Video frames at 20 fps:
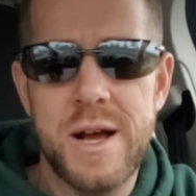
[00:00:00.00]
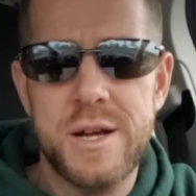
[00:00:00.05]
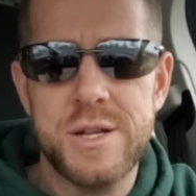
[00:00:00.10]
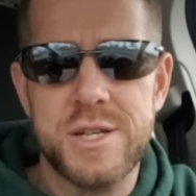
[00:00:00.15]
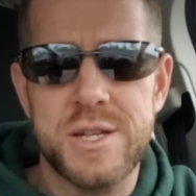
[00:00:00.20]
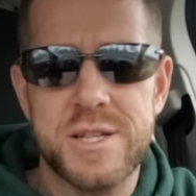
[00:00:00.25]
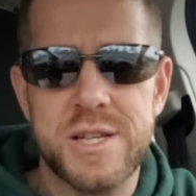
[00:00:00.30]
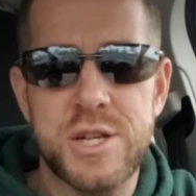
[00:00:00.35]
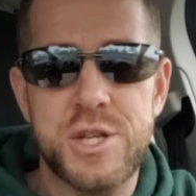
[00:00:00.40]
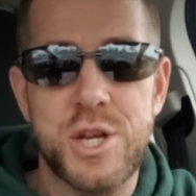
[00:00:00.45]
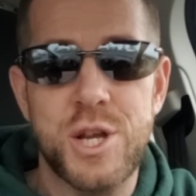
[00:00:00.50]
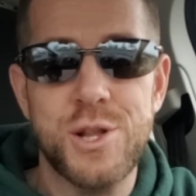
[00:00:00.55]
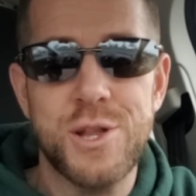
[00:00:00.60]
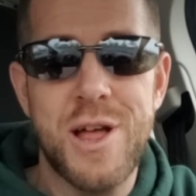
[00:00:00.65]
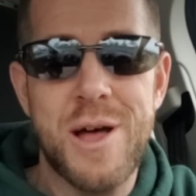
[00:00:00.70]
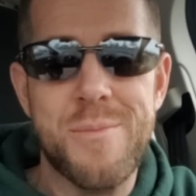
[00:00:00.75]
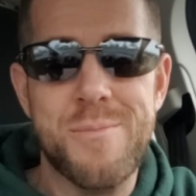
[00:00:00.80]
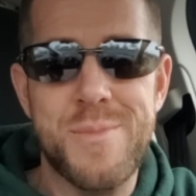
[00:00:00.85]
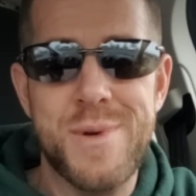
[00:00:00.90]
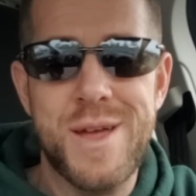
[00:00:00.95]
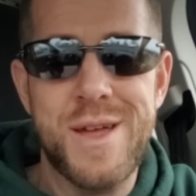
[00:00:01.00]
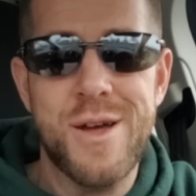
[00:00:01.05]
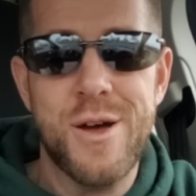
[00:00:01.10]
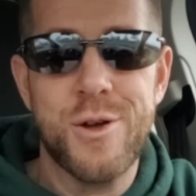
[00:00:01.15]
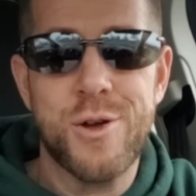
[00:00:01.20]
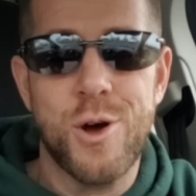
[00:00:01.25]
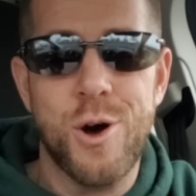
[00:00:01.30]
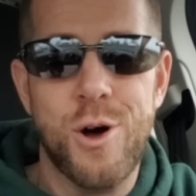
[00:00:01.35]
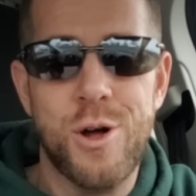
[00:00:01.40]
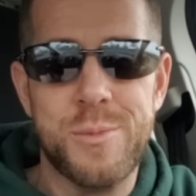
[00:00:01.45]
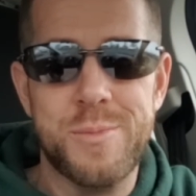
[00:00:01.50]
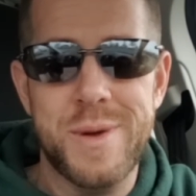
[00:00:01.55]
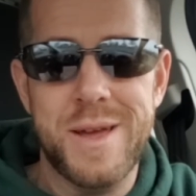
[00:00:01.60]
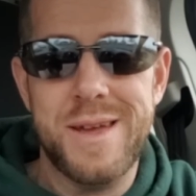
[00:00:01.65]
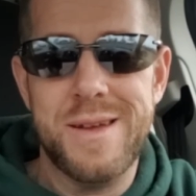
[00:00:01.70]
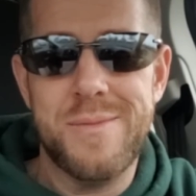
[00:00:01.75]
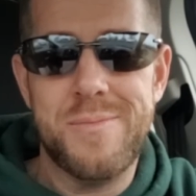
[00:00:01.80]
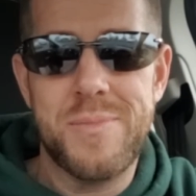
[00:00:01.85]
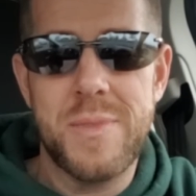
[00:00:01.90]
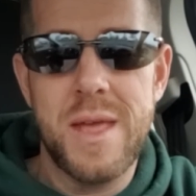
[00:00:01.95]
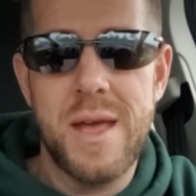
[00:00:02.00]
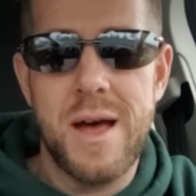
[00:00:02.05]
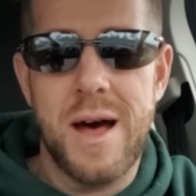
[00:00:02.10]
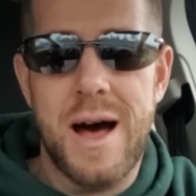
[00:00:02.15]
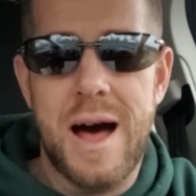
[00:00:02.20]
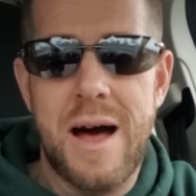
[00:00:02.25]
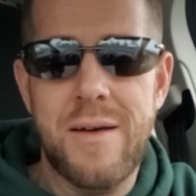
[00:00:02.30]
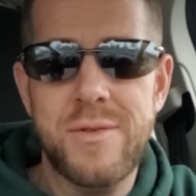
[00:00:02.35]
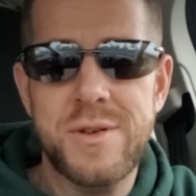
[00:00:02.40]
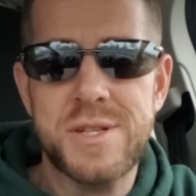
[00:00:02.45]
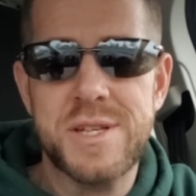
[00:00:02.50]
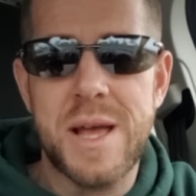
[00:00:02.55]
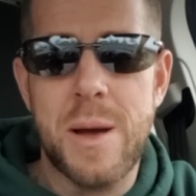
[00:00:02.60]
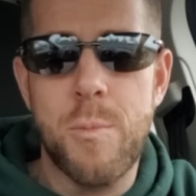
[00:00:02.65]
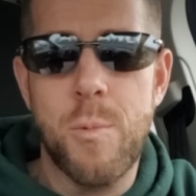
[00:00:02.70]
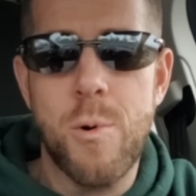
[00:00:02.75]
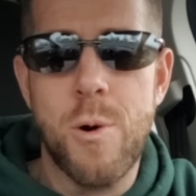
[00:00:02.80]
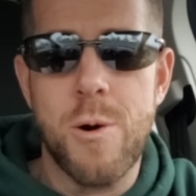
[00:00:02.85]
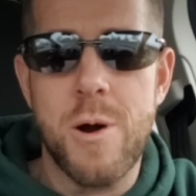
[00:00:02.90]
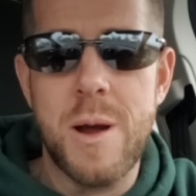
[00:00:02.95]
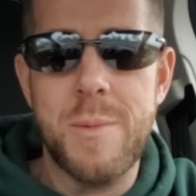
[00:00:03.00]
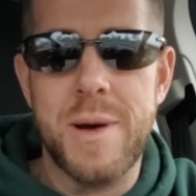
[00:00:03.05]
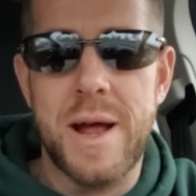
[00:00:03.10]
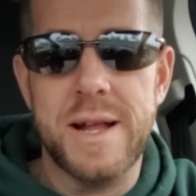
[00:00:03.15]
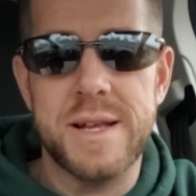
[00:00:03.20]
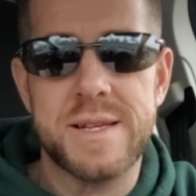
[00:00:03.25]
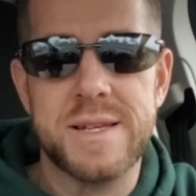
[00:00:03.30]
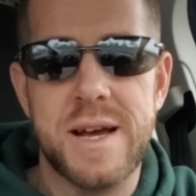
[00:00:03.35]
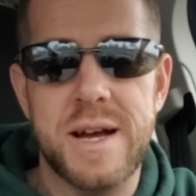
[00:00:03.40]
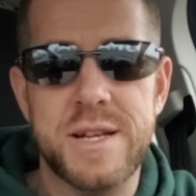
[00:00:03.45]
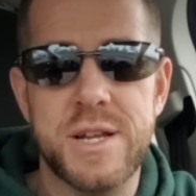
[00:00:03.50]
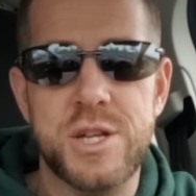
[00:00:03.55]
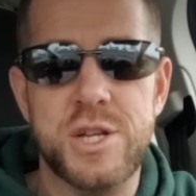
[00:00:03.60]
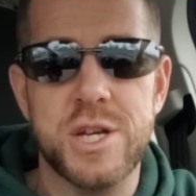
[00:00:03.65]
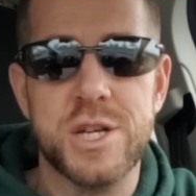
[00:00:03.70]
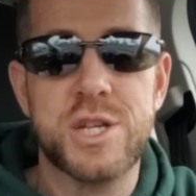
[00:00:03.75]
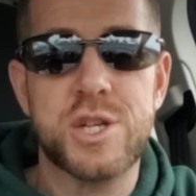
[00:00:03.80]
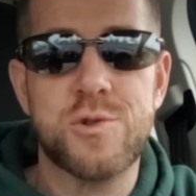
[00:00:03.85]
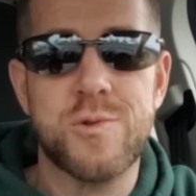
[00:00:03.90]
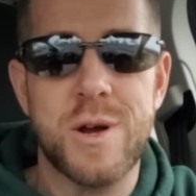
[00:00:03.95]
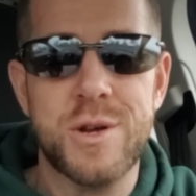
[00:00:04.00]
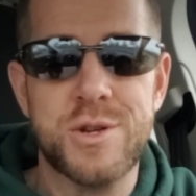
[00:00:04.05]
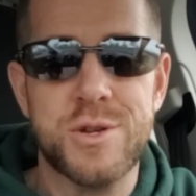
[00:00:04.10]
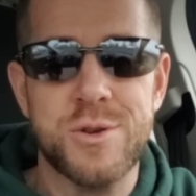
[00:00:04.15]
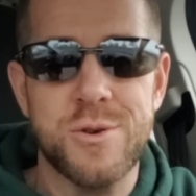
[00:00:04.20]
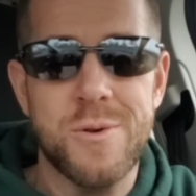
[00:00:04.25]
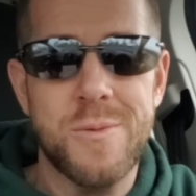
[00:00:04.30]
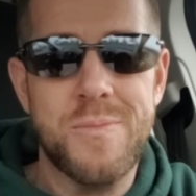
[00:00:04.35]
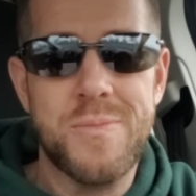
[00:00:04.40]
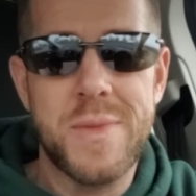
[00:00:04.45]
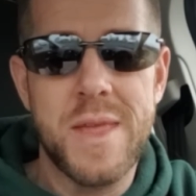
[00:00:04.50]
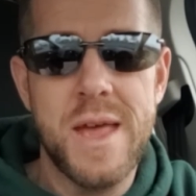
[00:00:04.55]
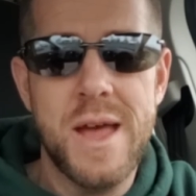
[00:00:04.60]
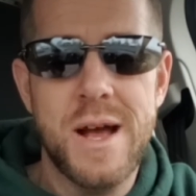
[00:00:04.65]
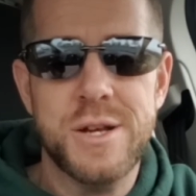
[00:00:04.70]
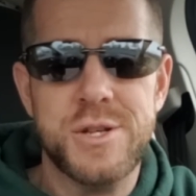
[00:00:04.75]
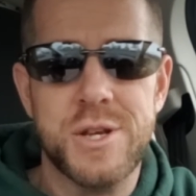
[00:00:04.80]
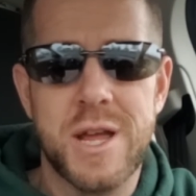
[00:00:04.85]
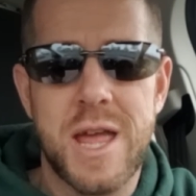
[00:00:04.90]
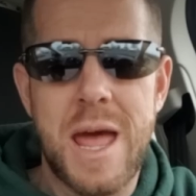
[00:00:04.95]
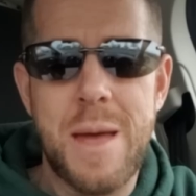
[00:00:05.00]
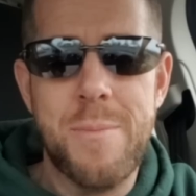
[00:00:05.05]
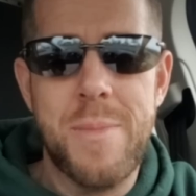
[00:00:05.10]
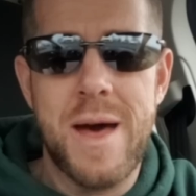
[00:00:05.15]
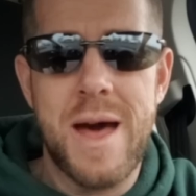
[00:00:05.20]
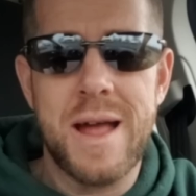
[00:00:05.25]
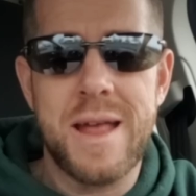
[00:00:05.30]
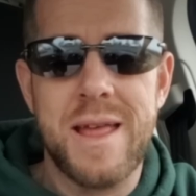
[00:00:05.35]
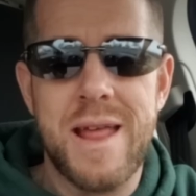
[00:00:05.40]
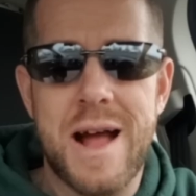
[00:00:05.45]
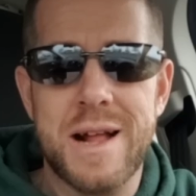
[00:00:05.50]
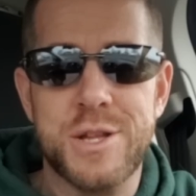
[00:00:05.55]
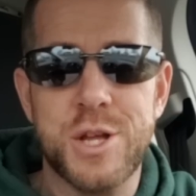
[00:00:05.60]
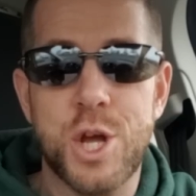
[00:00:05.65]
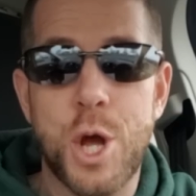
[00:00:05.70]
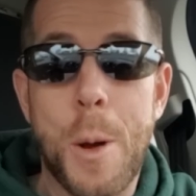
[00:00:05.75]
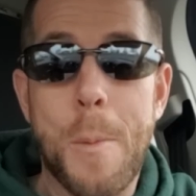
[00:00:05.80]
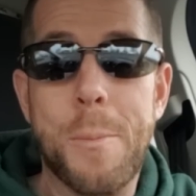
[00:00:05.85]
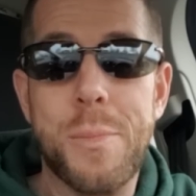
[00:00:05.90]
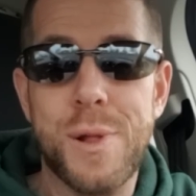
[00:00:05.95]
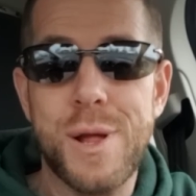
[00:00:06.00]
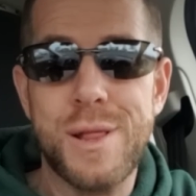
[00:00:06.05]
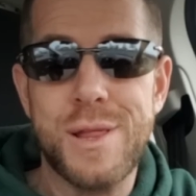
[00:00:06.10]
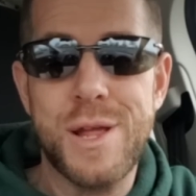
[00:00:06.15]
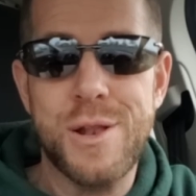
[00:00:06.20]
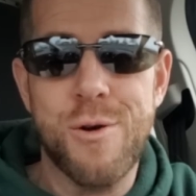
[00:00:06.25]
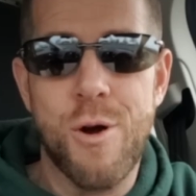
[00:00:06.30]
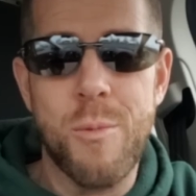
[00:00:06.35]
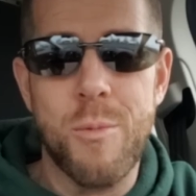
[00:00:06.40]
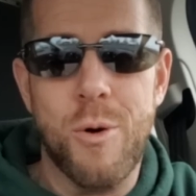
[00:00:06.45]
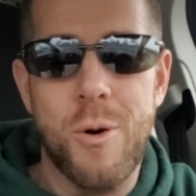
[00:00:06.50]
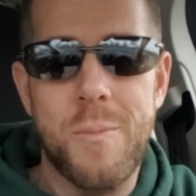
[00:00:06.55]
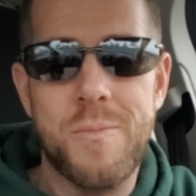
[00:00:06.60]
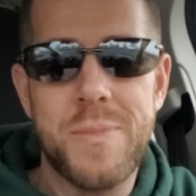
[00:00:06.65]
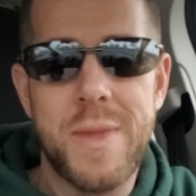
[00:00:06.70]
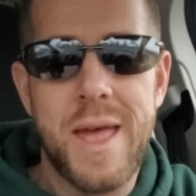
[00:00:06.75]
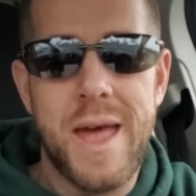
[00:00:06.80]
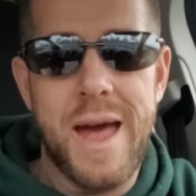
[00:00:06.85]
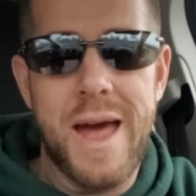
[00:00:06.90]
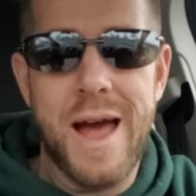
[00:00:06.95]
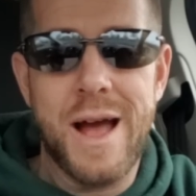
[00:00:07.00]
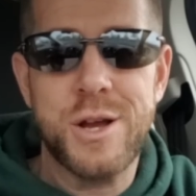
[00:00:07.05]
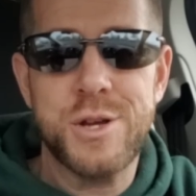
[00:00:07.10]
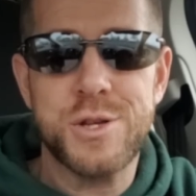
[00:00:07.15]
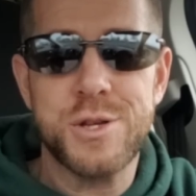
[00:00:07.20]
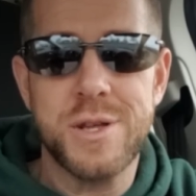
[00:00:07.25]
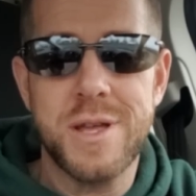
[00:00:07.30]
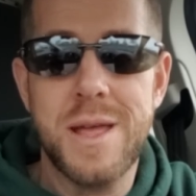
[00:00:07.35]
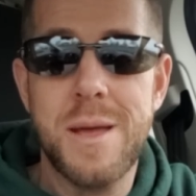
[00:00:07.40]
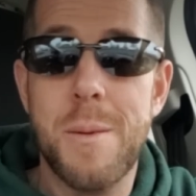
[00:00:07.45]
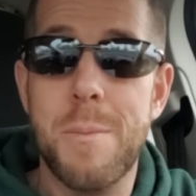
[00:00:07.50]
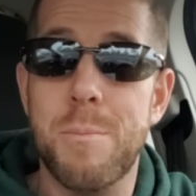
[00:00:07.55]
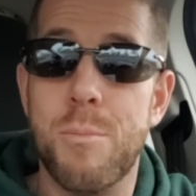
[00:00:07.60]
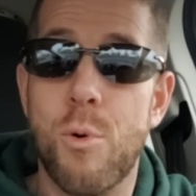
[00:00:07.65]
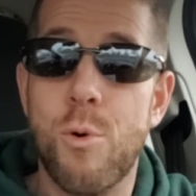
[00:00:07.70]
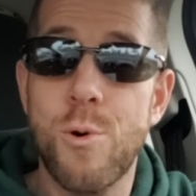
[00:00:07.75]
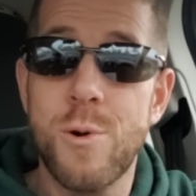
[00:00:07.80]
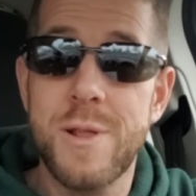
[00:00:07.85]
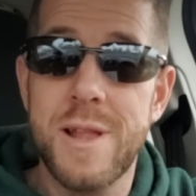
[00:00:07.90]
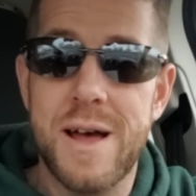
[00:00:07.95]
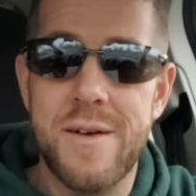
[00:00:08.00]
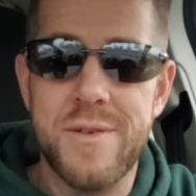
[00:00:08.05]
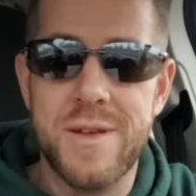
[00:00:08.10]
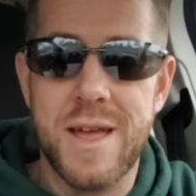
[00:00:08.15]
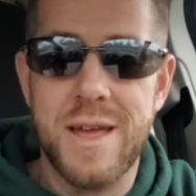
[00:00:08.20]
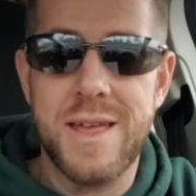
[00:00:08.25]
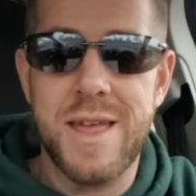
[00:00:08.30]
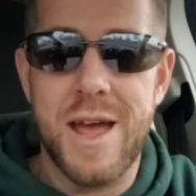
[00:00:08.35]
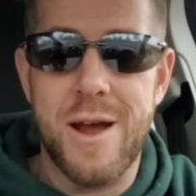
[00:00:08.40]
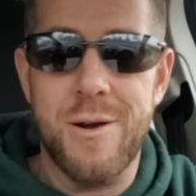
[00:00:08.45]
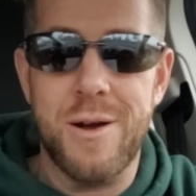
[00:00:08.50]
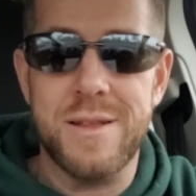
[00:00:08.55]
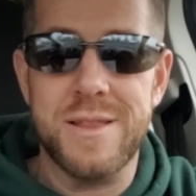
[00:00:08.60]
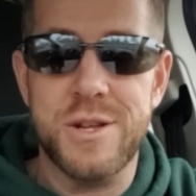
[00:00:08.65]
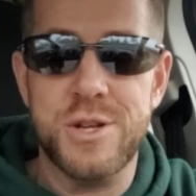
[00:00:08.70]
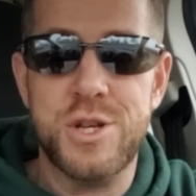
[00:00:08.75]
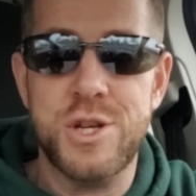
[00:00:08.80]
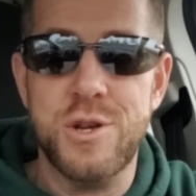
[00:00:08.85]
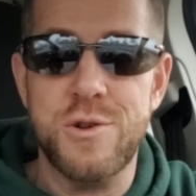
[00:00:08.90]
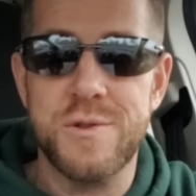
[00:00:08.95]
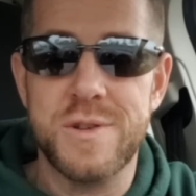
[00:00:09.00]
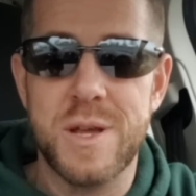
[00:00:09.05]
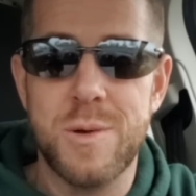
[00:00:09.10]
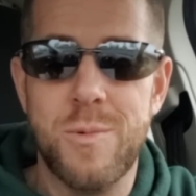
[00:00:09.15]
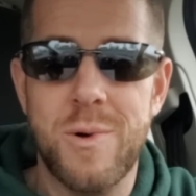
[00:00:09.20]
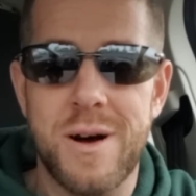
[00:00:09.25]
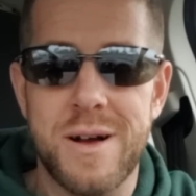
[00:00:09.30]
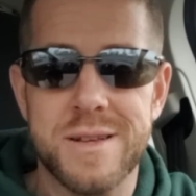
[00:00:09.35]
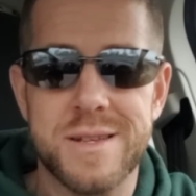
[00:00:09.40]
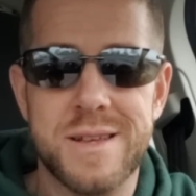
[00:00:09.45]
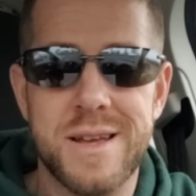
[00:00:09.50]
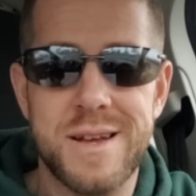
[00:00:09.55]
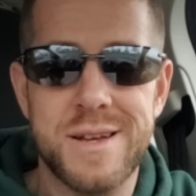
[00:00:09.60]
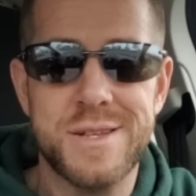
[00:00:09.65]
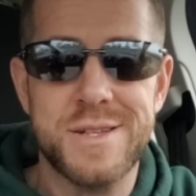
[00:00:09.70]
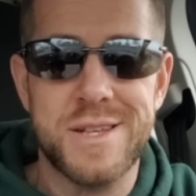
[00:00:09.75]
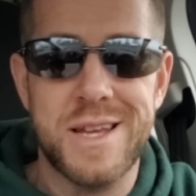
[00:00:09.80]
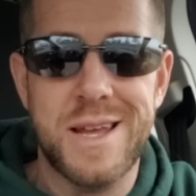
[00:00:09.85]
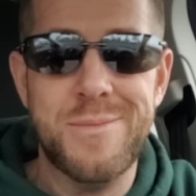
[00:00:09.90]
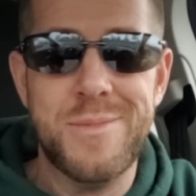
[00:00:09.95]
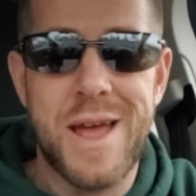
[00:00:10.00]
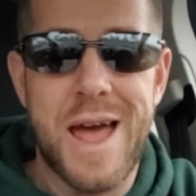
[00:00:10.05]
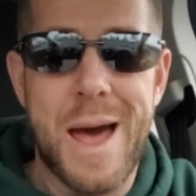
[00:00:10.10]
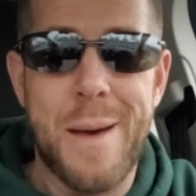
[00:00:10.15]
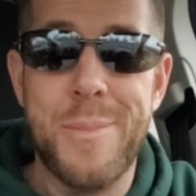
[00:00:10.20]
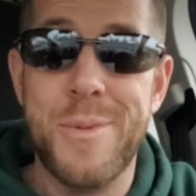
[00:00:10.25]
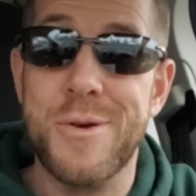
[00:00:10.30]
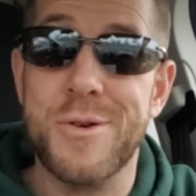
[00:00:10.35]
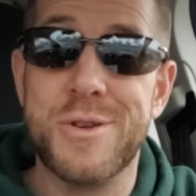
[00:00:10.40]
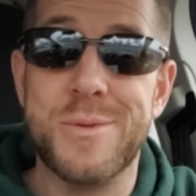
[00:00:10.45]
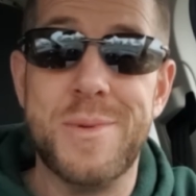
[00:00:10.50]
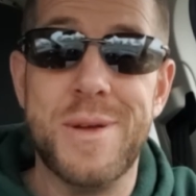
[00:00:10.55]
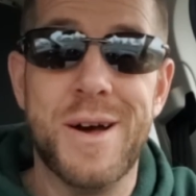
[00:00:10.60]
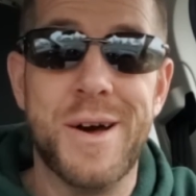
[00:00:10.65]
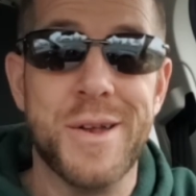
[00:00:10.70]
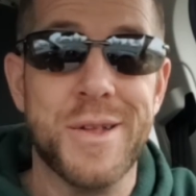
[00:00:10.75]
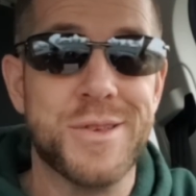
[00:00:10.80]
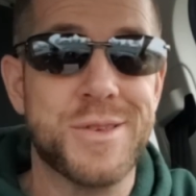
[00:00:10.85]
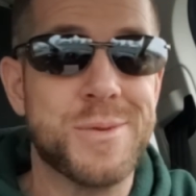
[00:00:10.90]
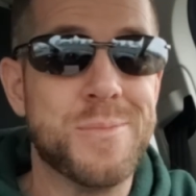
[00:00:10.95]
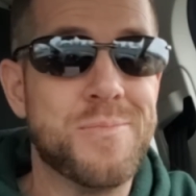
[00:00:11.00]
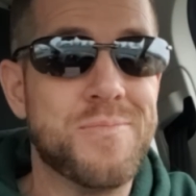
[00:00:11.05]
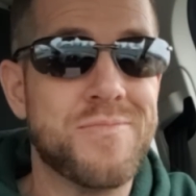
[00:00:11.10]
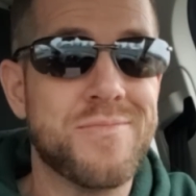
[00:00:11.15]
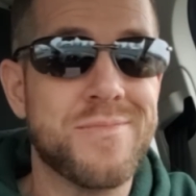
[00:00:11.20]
She said she loved me, called me. Obviously, I'm worried, but I decided to just trust her. She came back and acted completely normal. Actually, more loving and caring than she usually was. Seemed happier, to be honest.